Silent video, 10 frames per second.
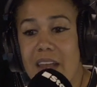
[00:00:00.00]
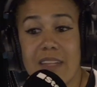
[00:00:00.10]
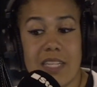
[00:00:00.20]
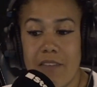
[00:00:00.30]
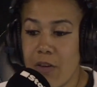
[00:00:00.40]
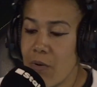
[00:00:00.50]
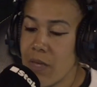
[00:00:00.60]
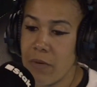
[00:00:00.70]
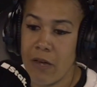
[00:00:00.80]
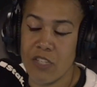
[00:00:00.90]
I didn't have a
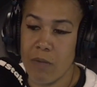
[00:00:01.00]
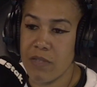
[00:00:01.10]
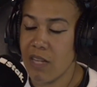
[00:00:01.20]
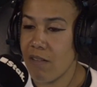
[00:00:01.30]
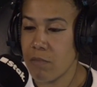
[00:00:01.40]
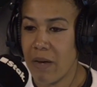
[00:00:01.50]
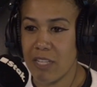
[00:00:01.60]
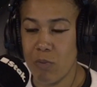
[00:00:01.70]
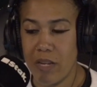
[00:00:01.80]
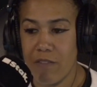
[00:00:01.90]
goalkeeper coach up until I was
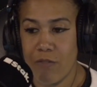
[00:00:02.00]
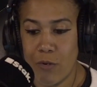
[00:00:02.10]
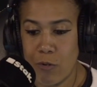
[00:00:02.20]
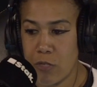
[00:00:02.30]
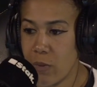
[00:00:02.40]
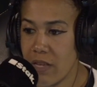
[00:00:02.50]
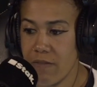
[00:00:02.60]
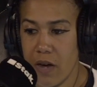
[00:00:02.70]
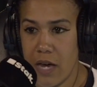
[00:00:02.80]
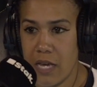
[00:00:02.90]
about 24,
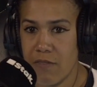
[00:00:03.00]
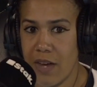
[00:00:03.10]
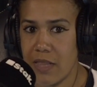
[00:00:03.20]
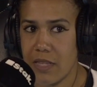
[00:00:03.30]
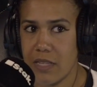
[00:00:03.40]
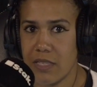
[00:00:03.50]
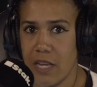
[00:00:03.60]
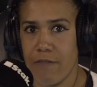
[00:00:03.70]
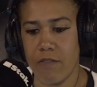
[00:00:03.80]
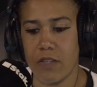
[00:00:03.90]
25. And the
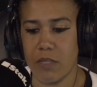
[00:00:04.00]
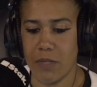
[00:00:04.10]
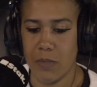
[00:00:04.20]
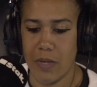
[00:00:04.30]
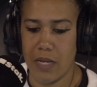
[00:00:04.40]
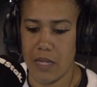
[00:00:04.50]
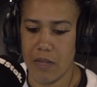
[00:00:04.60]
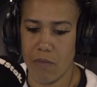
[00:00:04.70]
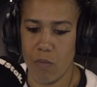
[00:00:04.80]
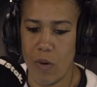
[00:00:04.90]
difference
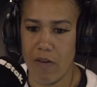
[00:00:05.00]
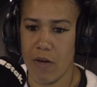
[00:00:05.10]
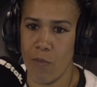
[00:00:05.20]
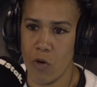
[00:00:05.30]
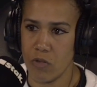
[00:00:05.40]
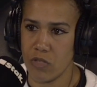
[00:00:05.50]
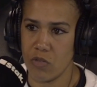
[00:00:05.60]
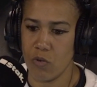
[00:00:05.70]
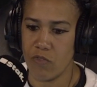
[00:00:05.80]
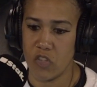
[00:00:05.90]
between where I was
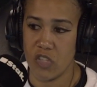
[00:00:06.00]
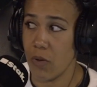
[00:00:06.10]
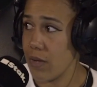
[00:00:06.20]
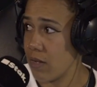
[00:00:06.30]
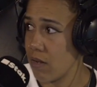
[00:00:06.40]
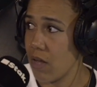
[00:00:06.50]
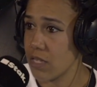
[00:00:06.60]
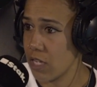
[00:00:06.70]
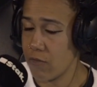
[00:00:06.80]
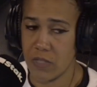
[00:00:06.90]
sort of just doing, like
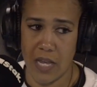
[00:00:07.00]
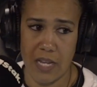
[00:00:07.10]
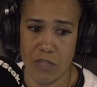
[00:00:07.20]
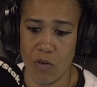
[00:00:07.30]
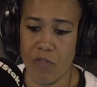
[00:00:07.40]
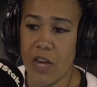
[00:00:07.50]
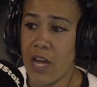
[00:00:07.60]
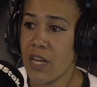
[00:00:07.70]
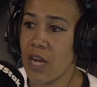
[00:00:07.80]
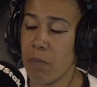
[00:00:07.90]
Sophie was saying, sort of
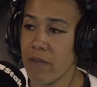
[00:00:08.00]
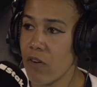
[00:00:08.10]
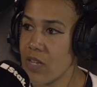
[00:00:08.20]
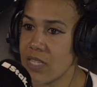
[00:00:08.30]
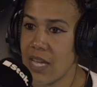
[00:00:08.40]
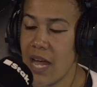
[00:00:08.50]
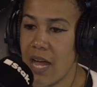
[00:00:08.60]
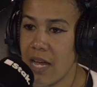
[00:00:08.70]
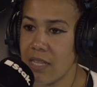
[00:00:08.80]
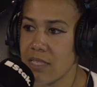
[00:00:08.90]
a couple of volleys to
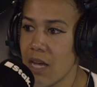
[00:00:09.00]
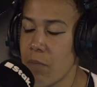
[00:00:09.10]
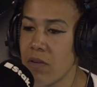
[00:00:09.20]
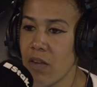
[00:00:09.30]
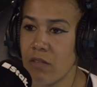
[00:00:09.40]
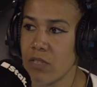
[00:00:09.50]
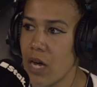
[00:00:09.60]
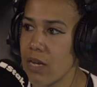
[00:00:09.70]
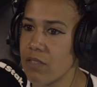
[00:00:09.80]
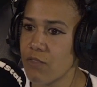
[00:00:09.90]
hands, couple of low
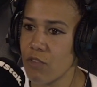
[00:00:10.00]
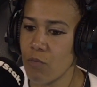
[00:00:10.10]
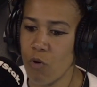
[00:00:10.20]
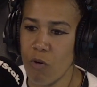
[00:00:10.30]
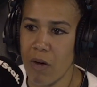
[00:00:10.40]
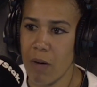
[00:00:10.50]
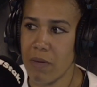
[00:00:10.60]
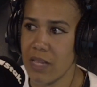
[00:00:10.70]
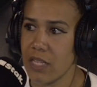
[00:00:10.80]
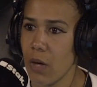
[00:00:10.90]
dives for a warm-up,
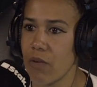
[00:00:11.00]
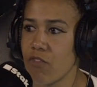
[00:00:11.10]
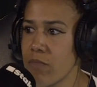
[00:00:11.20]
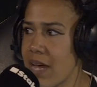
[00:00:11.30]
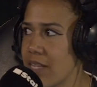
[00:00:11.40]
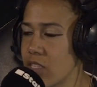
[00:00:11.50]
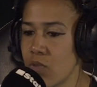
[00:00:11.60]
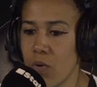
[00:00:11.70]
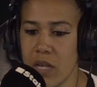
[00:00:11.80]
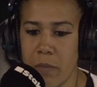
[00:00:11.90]
and then going from that to
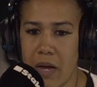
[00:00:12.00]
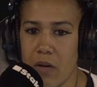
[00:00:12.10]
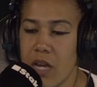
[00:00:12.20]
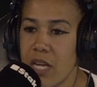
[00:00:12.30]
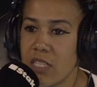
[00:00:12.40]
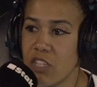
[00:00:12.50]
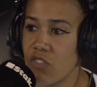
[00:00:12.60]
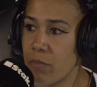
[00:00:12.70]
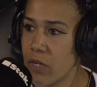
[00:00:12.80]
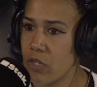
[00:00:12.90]
talking about
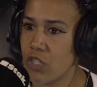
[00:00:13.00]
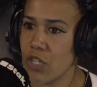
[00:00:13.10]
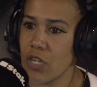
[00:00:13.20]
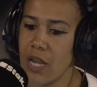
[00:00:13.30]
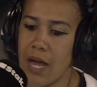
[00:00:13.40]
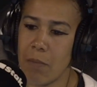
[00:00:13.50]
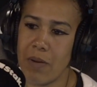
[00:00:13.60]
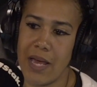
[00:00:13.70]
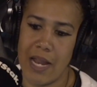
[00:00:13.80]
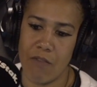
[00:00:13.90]
distribution and
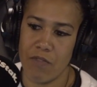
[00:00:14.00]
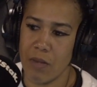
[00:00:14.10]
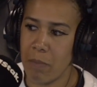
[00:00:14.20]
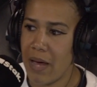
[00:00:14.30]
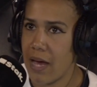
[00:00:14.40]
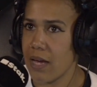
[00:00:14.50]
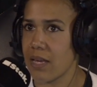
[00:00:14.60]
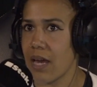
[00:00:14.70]
playing out from the back